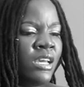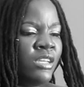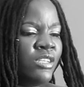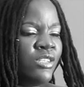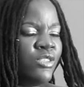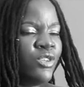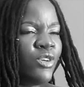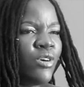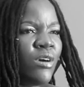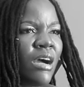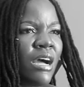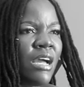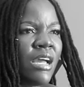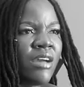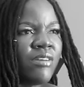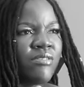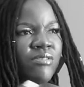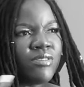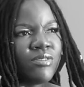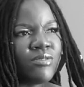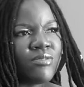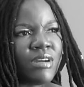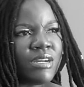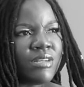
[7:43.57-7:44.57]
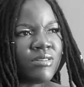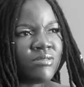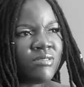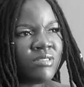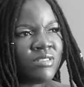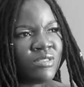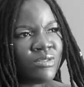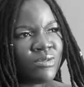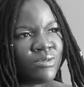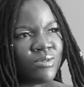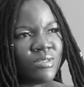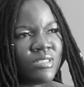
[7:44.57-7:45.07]
you know, I have the right
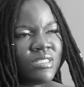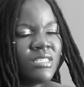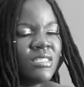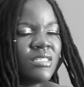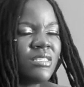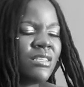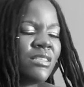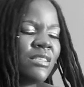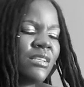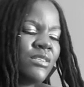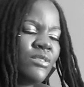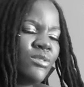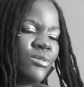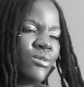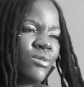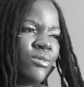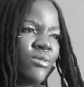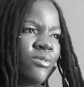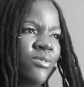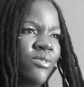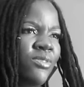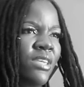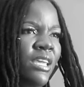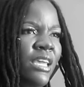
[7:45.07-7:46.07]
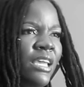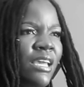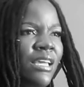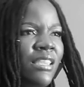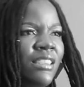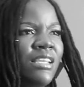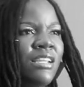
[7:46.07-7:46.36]
resources and that sort of thing,